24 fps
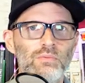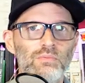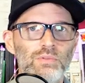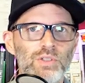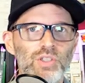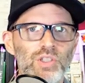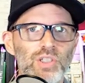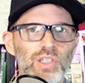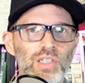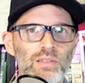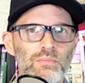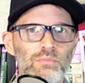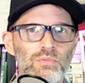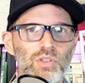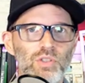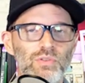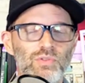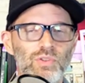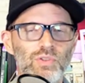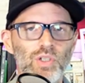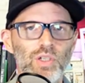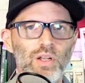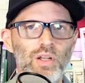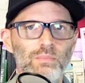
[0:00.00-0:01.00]
regimes, you've
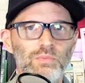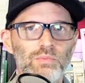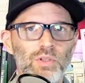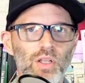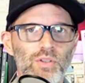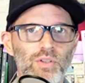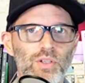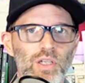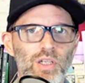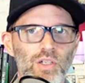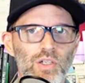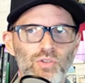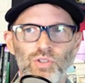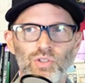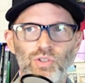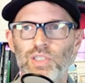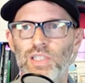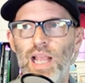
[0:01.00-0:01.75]
stood up to other countries.